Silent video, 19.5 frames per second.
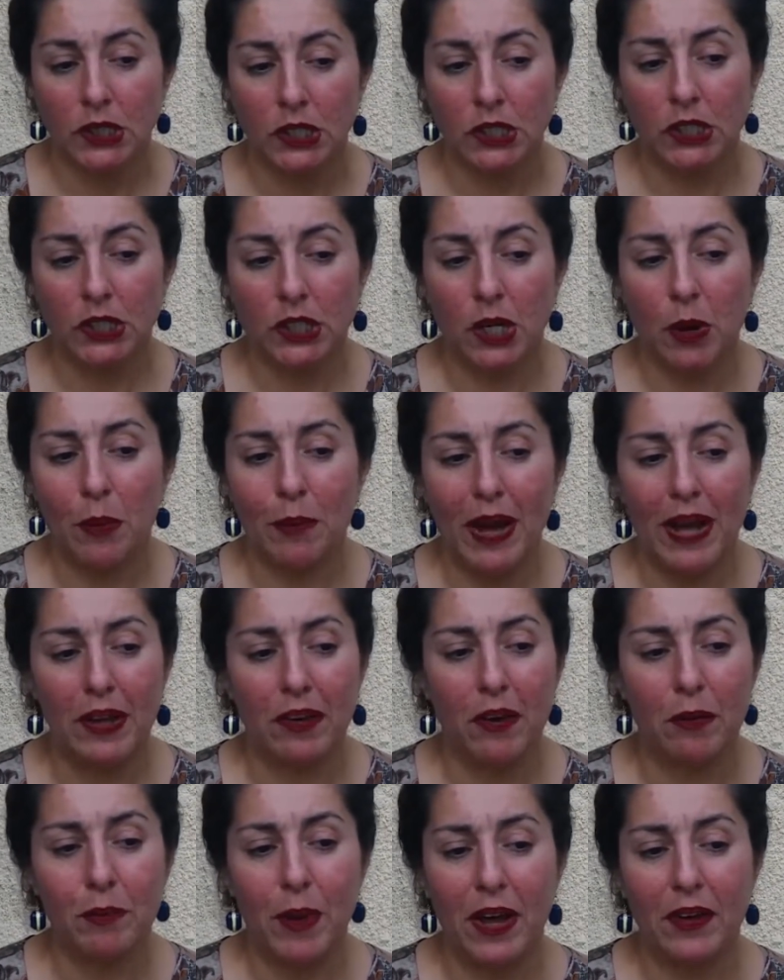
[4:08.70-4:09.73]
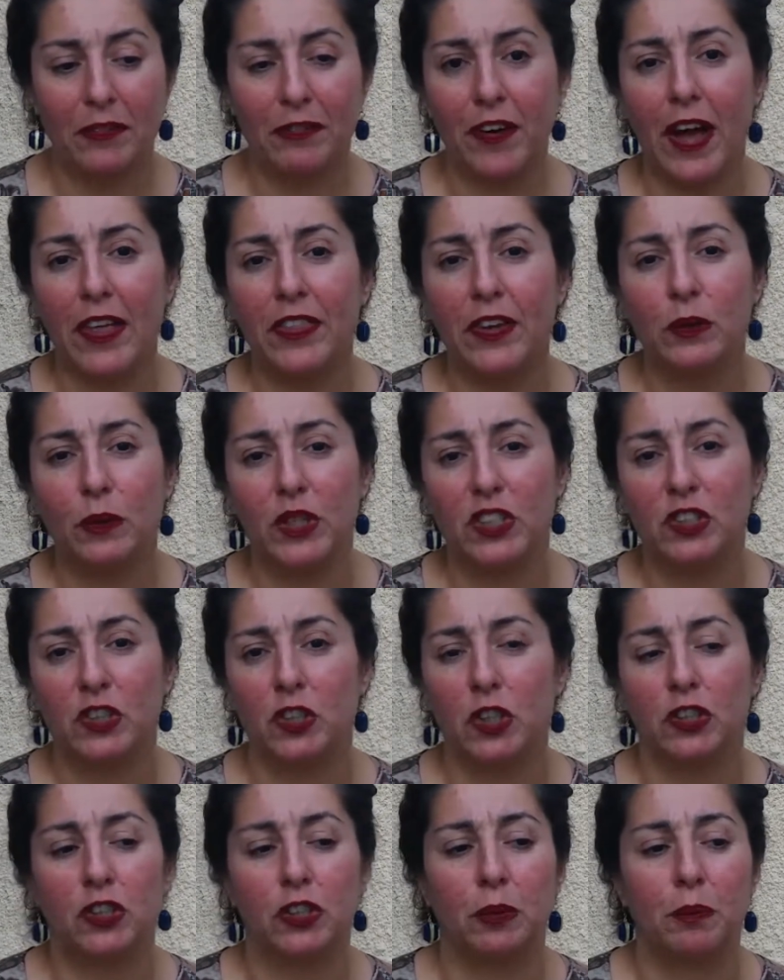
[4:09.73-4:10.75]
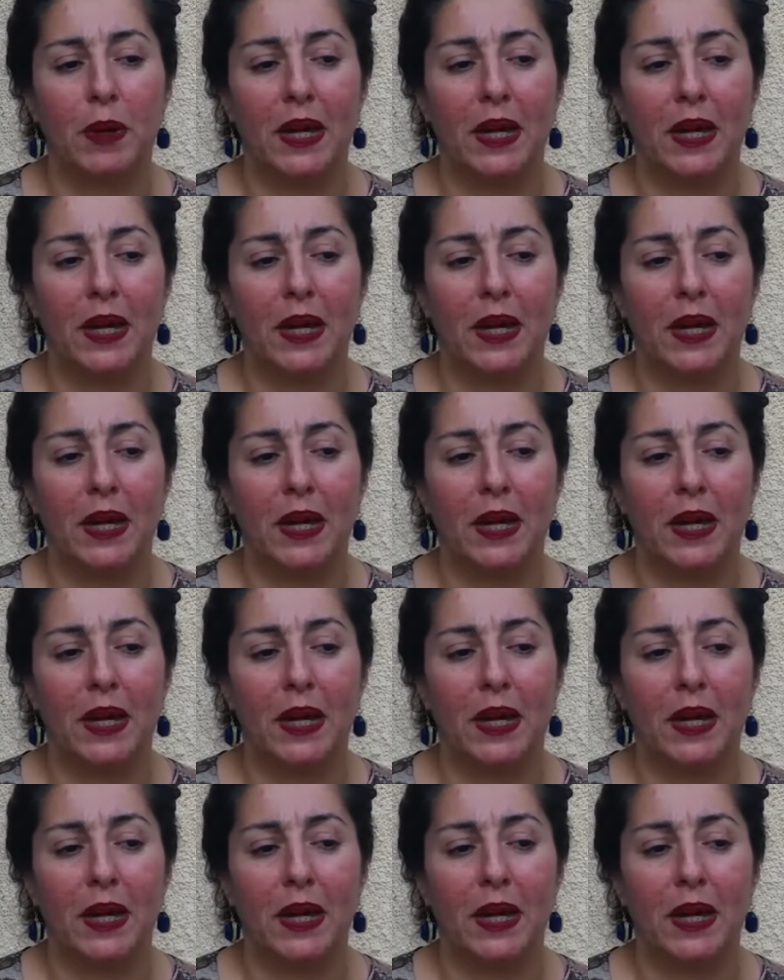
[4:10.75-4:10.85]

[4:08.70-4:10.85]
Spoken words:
You know, my father was tortured